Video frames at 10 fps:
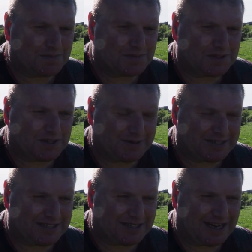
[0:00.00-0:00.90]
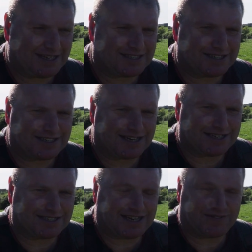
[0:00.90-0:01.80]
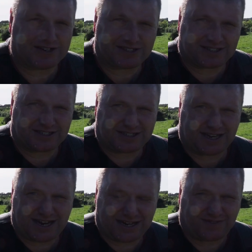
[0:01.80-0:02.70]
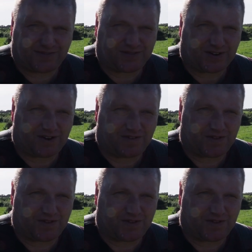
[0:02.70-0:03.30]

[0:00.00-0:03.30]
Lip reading: So it has given us the seed of